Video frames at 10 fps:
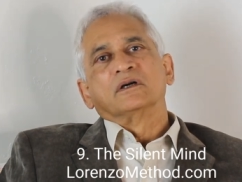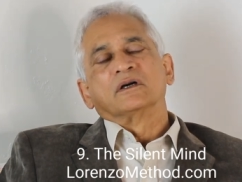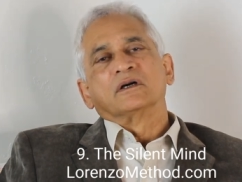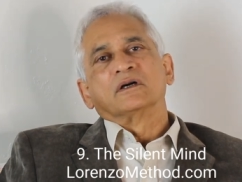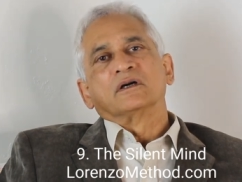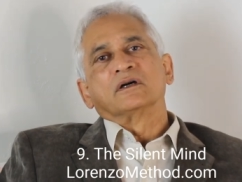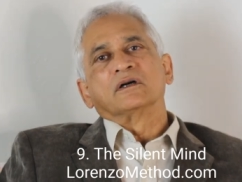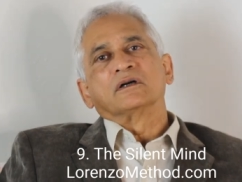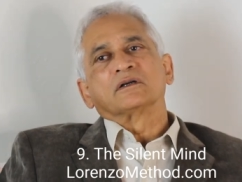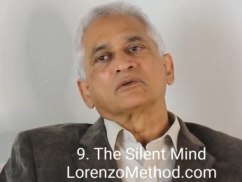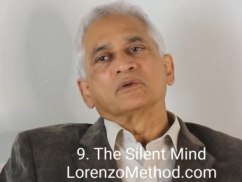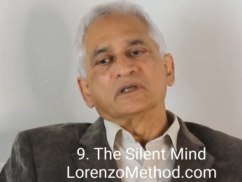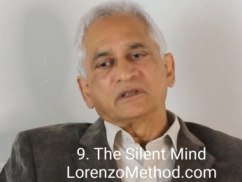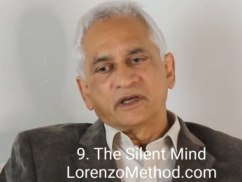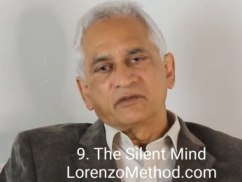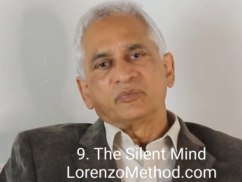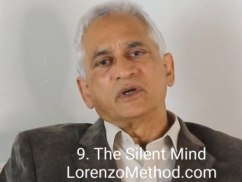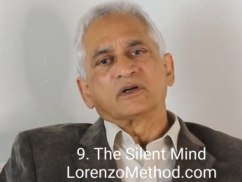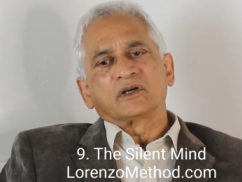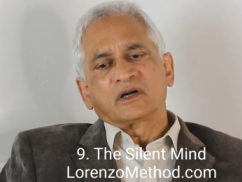Uh, so this gave
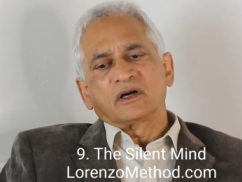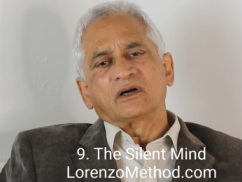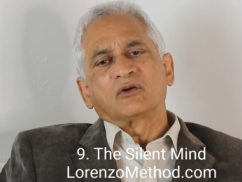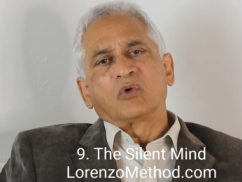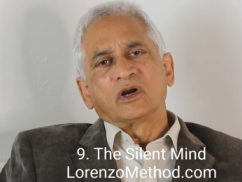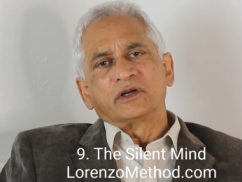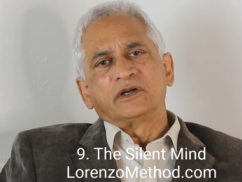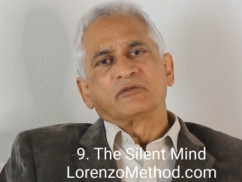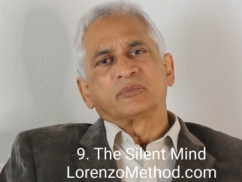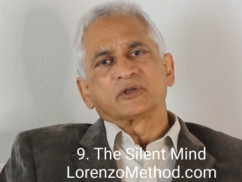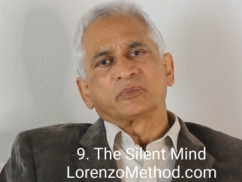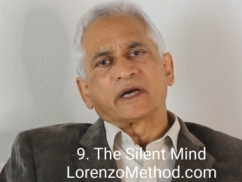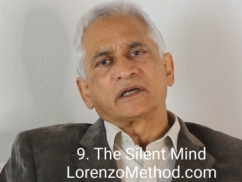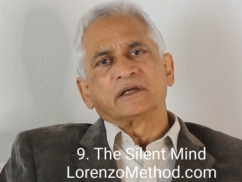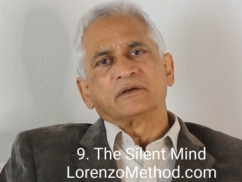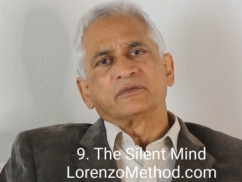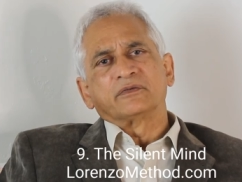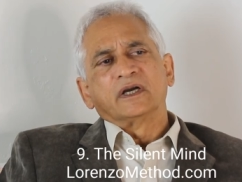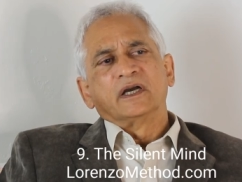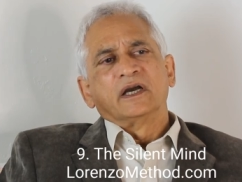me a, a quality of perspective,
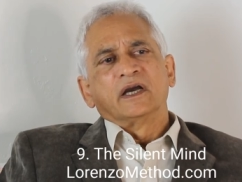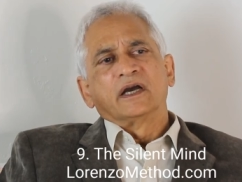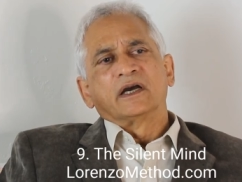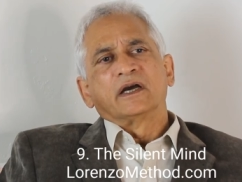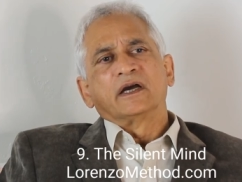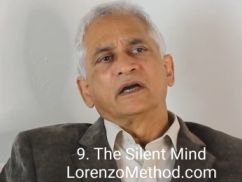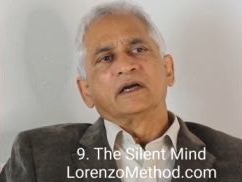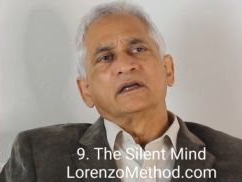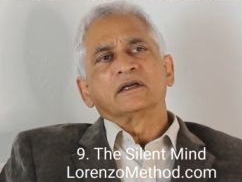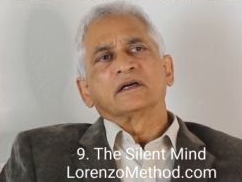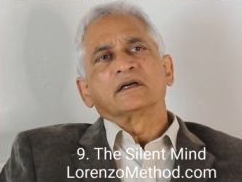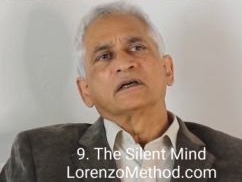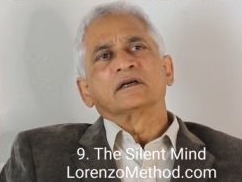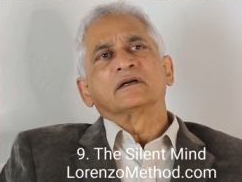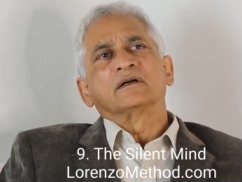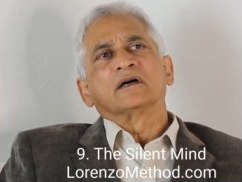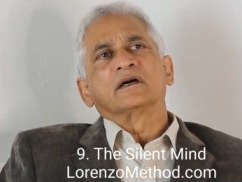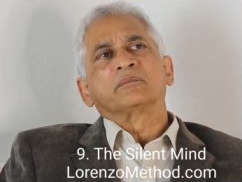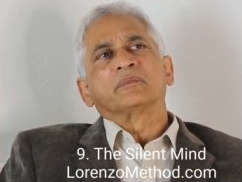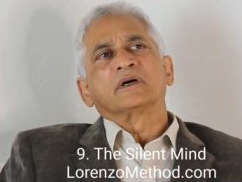and uh,
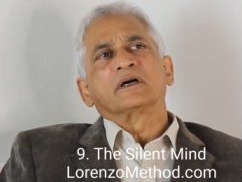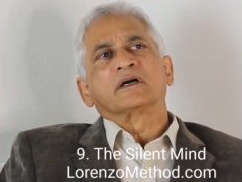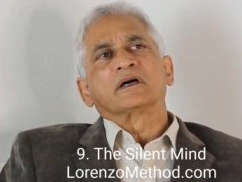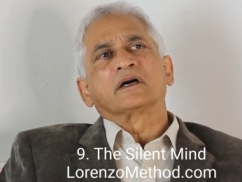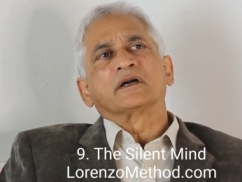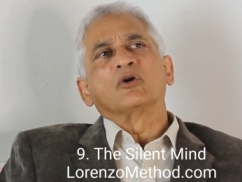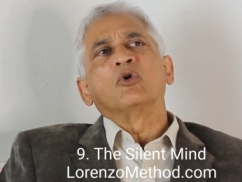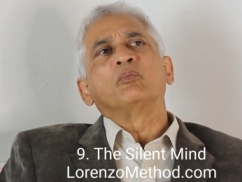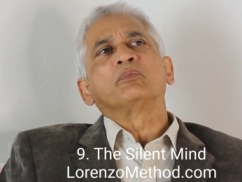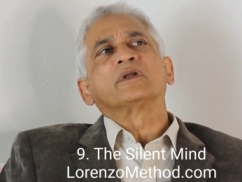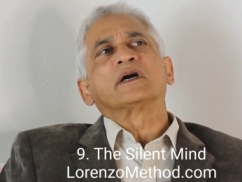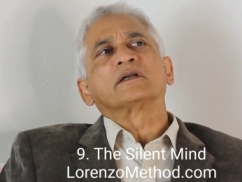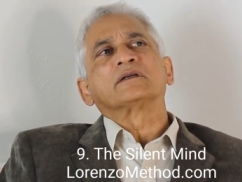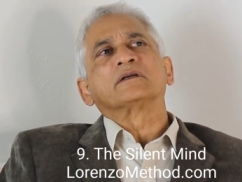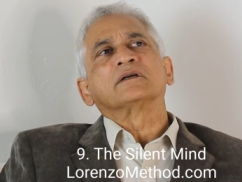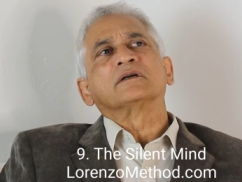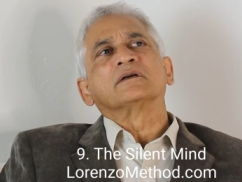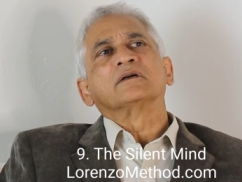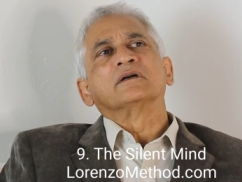I, uh, I hope that uh,